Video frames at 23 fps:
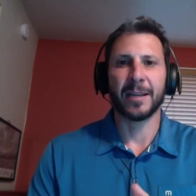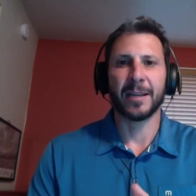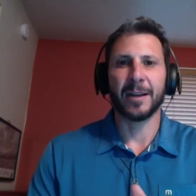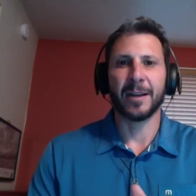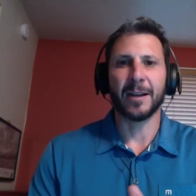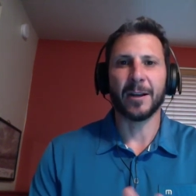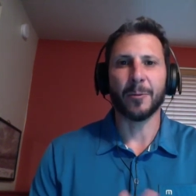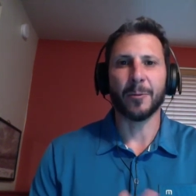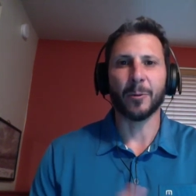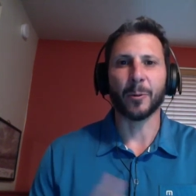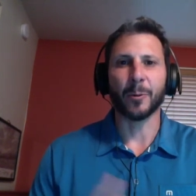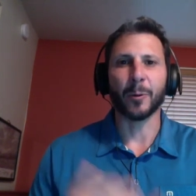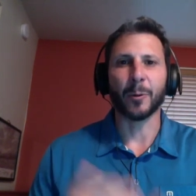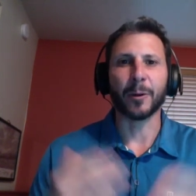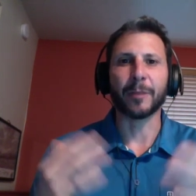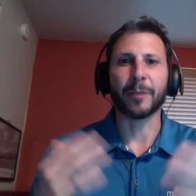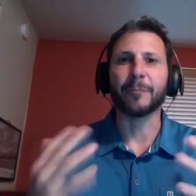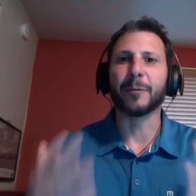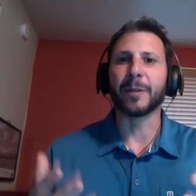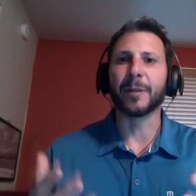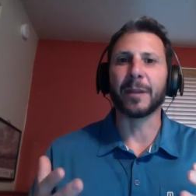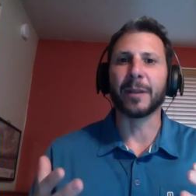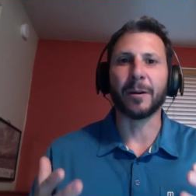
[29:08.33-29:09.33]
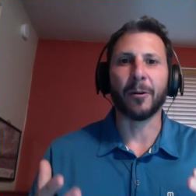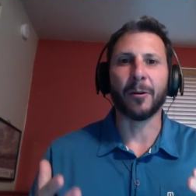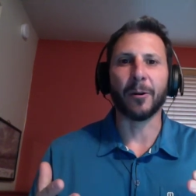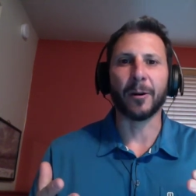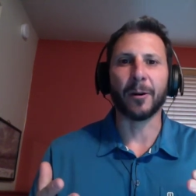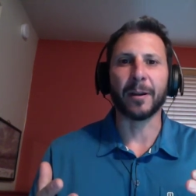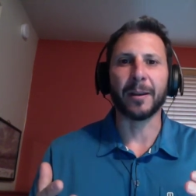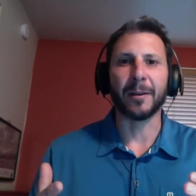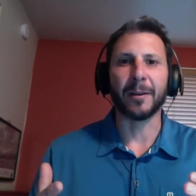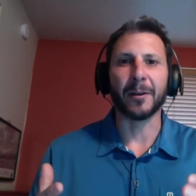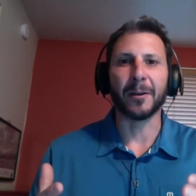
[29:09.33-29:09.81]
Uh, we're working really
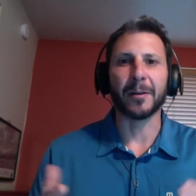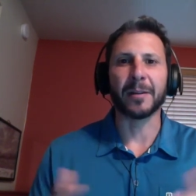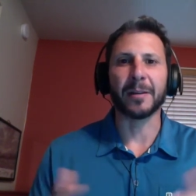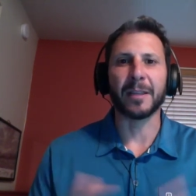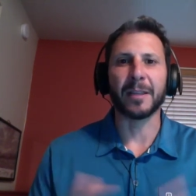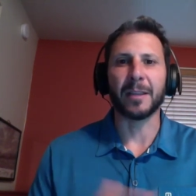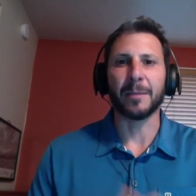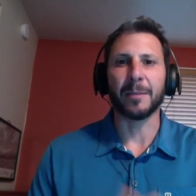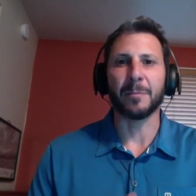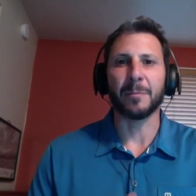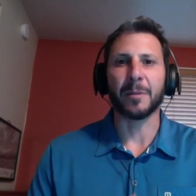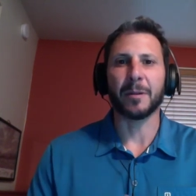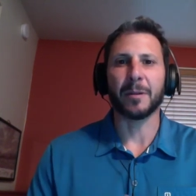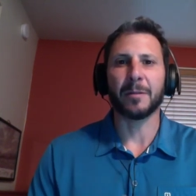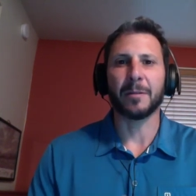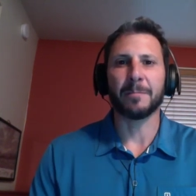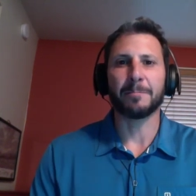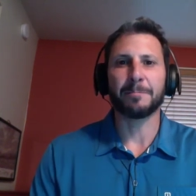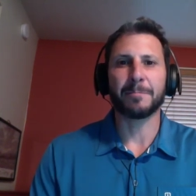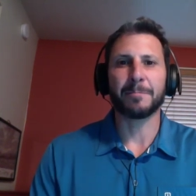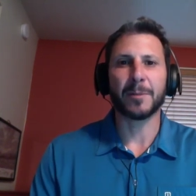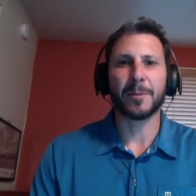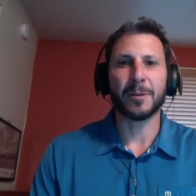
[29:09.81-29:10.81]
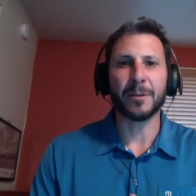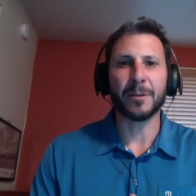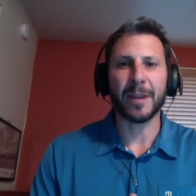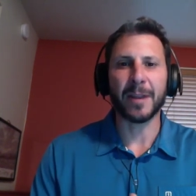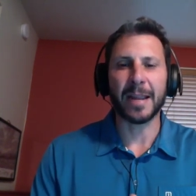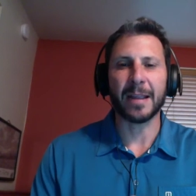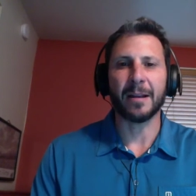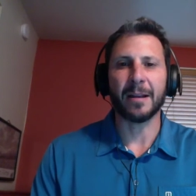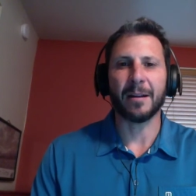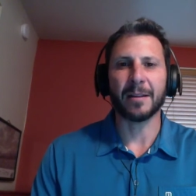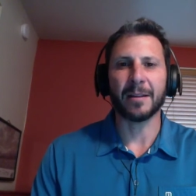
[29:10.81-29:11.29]
hard here to keep
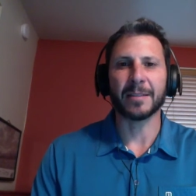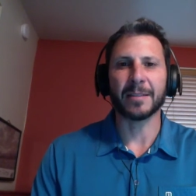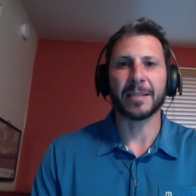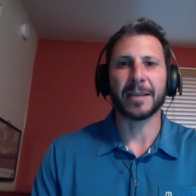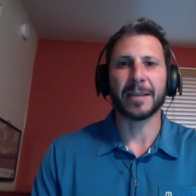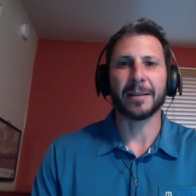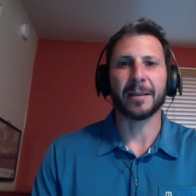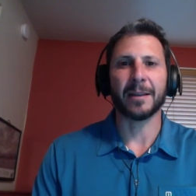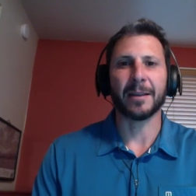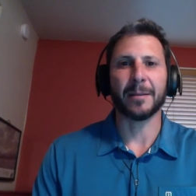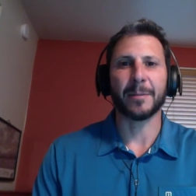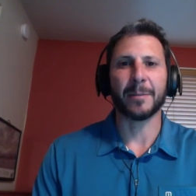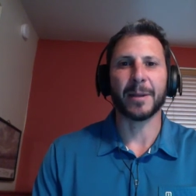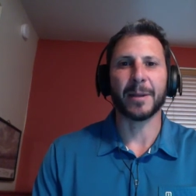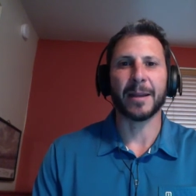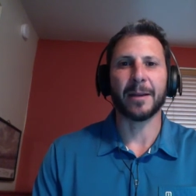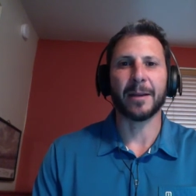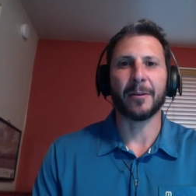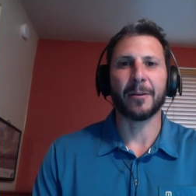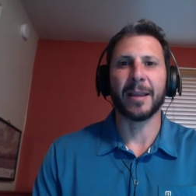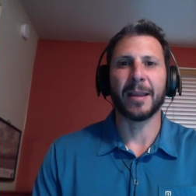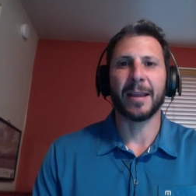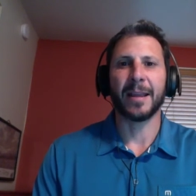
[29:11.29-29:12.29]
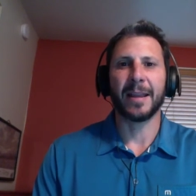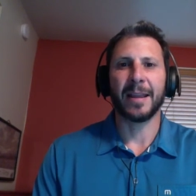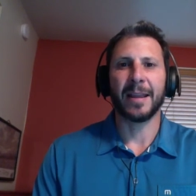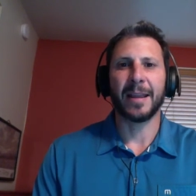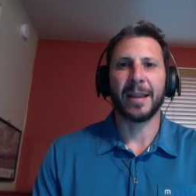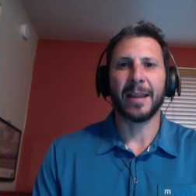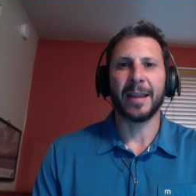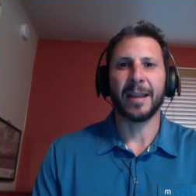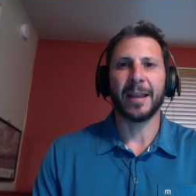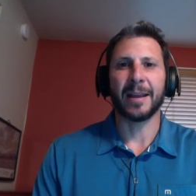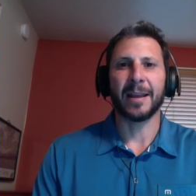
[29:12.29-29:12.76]
great content coming out,
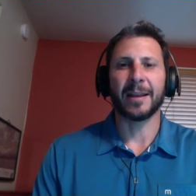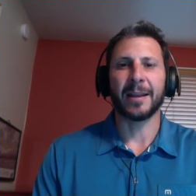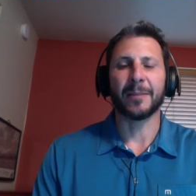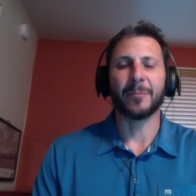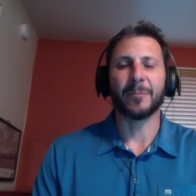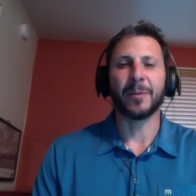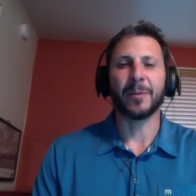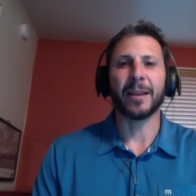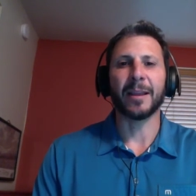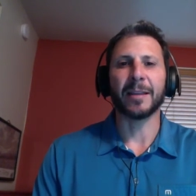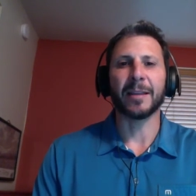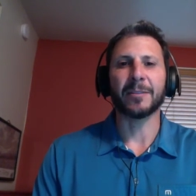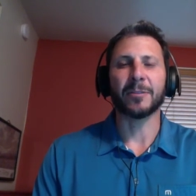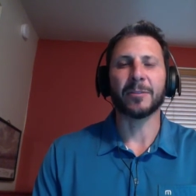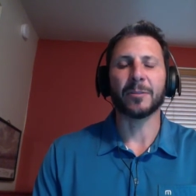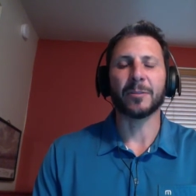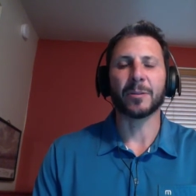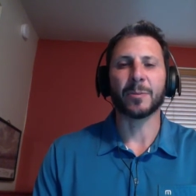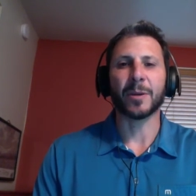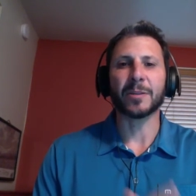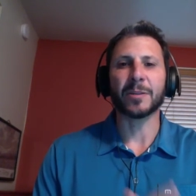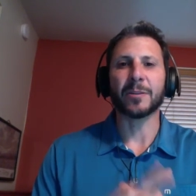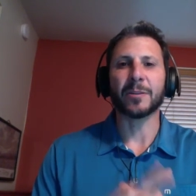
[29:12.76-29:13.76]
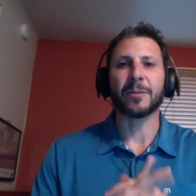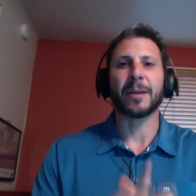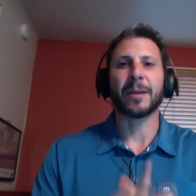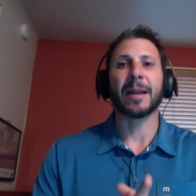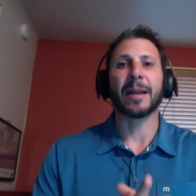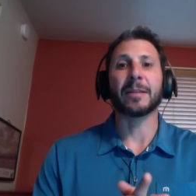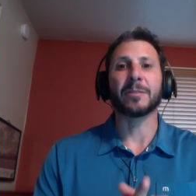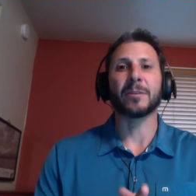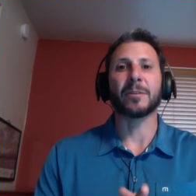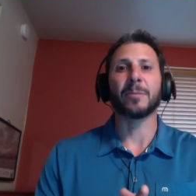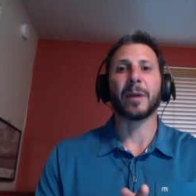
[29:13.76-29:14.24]
and we'd like to express our
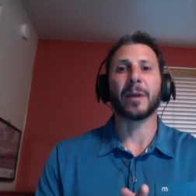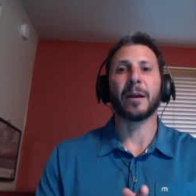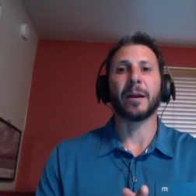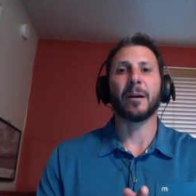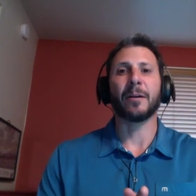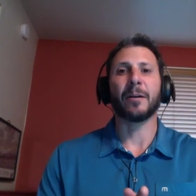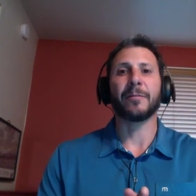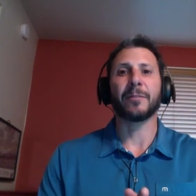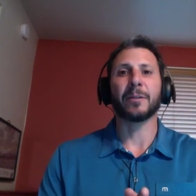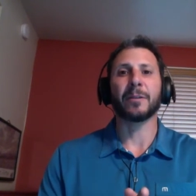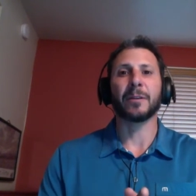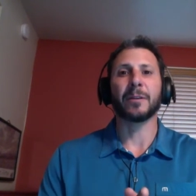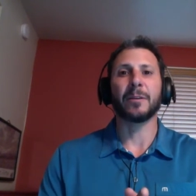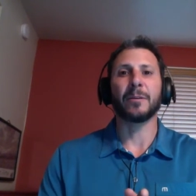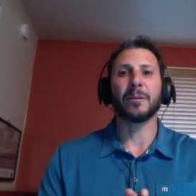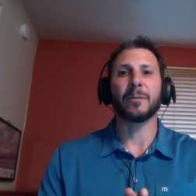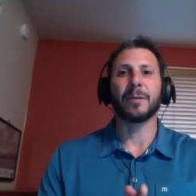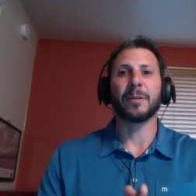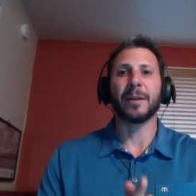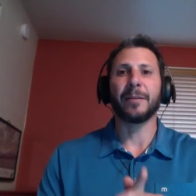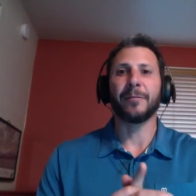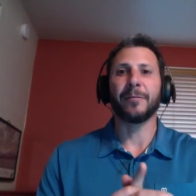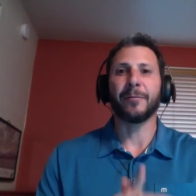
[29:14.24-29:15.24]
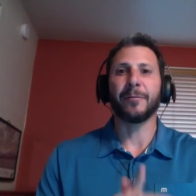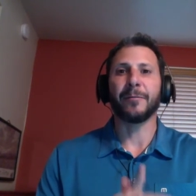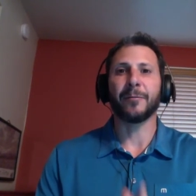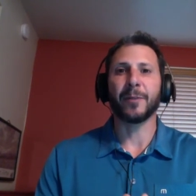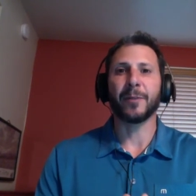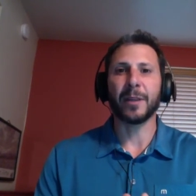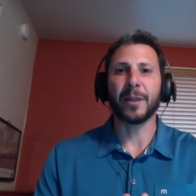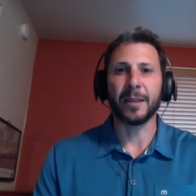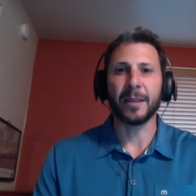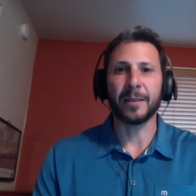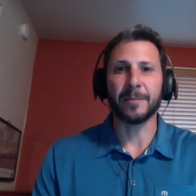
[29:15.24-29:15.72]
gratitude by offering you a
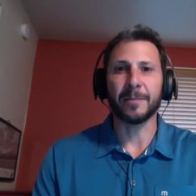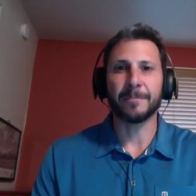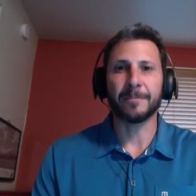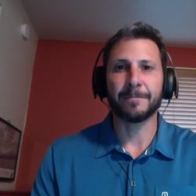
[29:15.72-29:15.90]
free